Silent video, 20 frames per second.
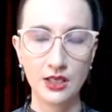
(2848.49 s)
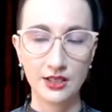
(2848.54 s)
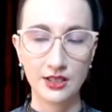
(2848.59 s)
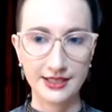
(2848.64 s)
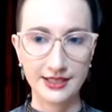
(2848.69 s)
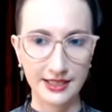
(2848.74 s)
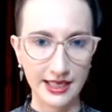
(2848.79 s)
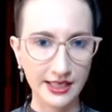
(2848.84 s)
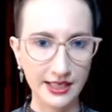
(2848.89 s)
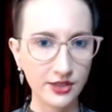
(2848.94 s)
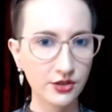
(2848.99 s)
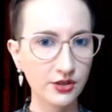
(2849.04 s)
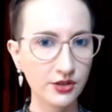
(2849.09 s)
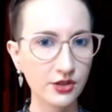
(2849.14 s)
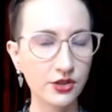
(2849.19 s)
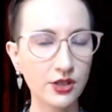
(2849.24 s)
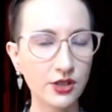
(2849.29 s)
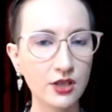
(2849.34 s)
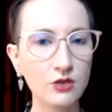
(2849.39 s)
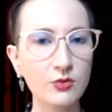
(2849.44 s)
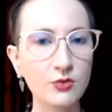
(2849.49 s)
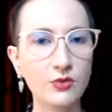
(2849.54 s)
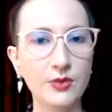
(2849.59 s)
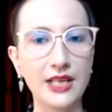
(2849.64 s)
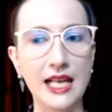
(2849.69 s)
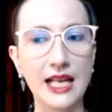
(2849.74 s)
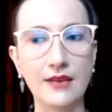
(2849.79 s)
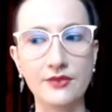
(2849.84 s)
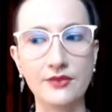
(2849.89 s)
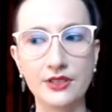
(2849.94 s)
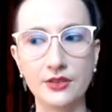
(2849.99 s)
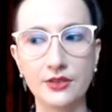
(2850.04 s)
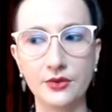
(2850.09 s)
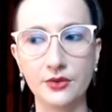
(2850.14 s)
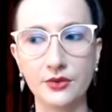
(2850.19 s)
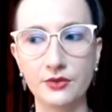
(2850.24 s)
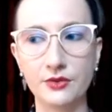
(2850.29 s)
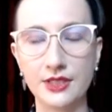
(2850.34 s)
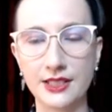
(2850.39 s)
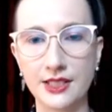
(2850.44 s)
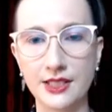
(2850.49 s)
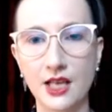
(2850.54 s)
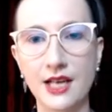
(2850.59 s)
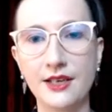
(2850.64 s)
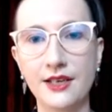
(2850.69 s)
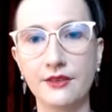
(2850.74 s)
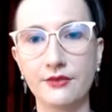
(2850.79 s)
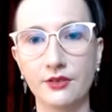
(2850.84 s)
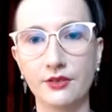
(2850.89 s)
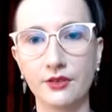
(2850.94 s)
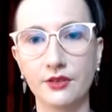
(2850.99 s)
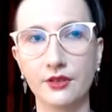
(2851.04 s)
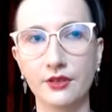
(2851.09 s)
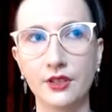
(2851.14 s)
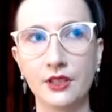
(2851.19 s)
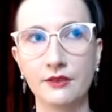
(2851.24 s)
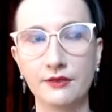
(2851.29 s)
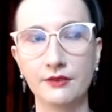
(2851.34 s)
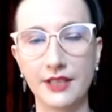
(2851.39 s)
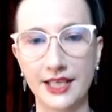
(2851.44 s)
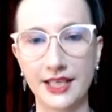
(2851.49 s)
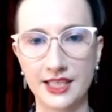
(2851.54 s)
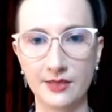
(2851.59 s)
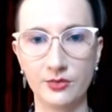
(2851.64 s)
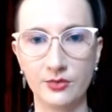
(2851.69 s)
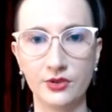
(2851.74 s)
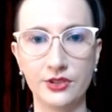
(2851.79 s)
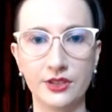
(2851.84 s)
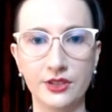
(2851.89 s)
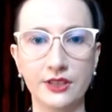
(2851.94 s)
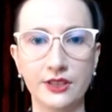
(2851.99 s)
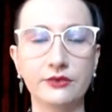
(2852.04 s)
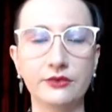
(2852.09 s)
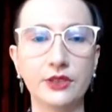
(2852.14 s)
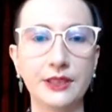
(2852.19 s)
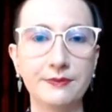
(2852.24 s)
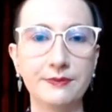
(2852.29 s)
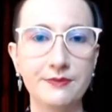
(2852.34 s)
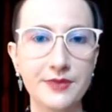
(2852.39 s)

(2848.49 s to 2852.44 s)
stage the show, but we have to design it for flexible delivery.